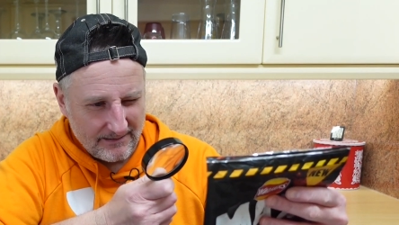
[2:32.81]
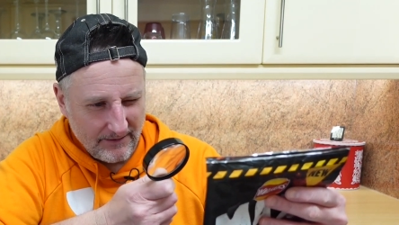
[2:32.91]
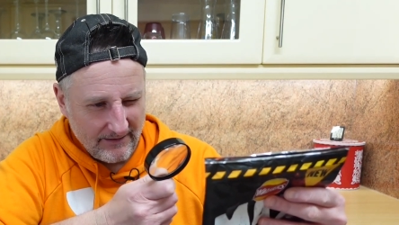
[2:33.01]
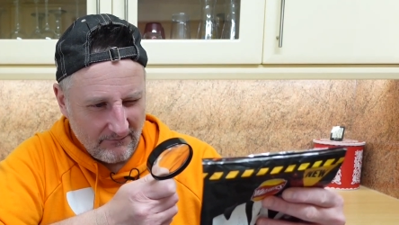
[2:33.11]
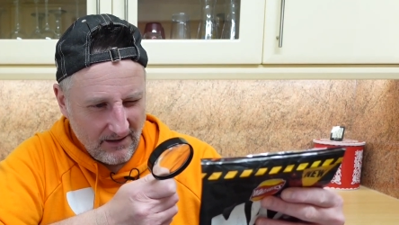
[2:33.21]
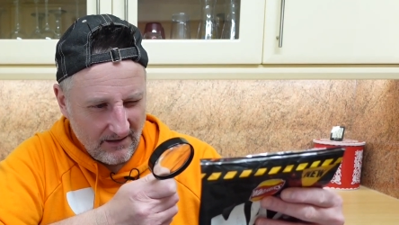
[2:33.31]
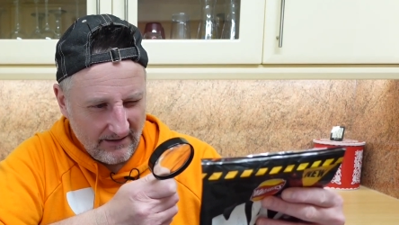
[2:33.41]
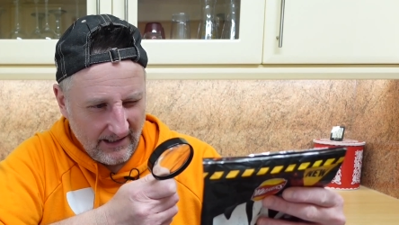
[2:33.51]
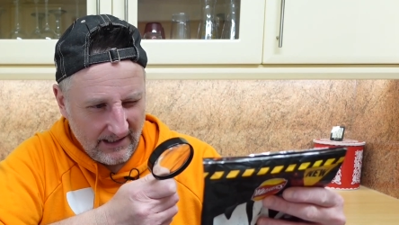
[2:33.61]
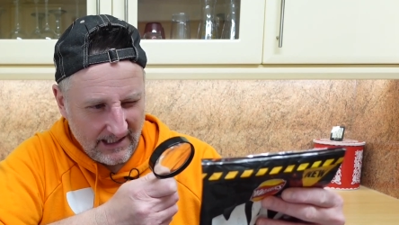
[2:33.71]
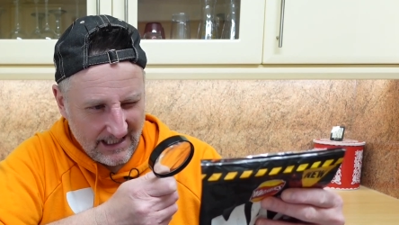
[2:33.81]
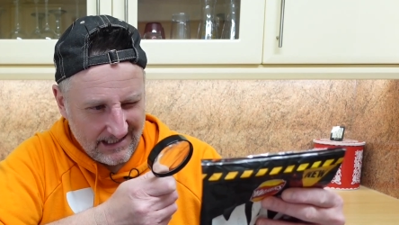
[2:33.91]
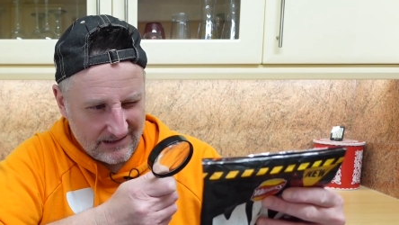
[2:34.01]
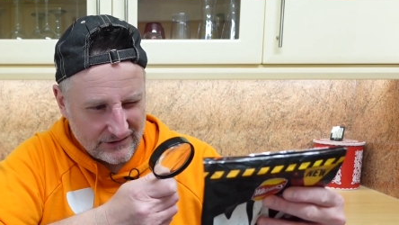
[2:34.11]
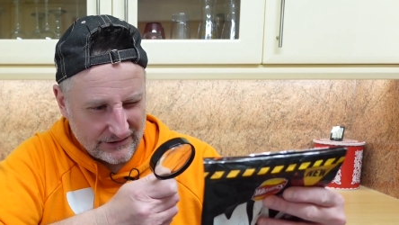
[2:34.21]
But there aren't any
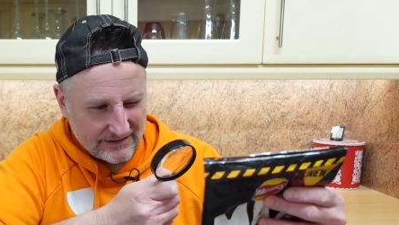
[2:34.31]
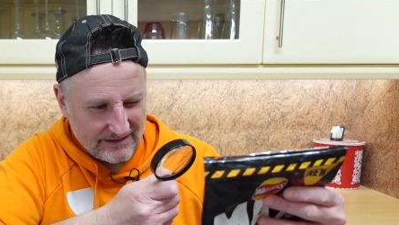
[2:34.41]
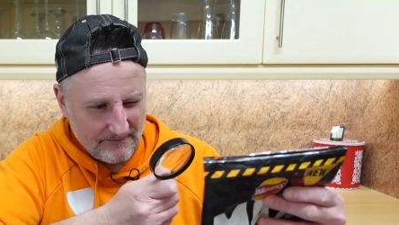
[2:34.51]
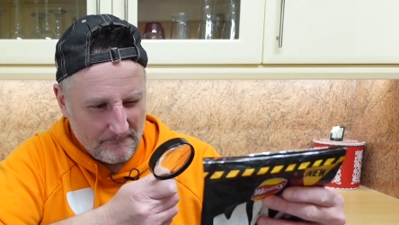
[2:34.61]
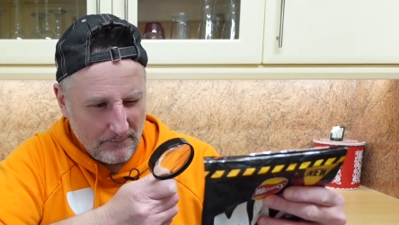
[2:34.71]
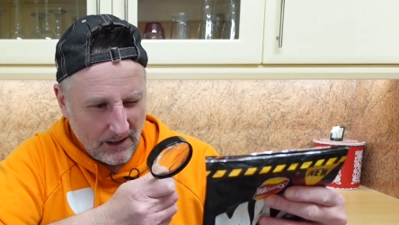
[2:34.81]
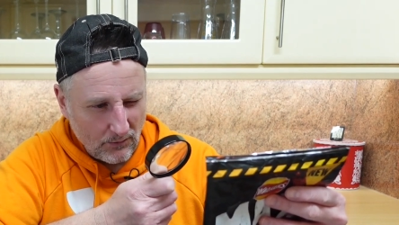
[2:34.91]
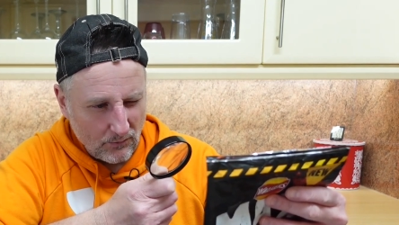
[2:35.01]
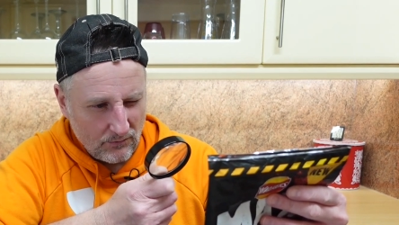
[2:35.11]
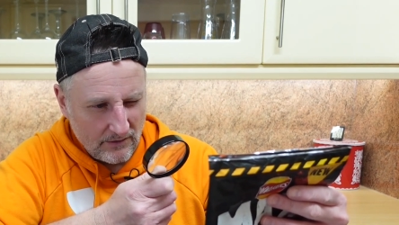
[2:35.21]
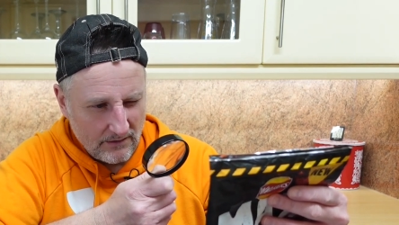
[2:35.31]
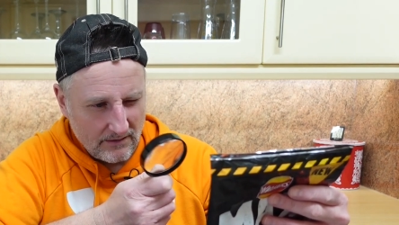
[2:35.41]
allergens in bold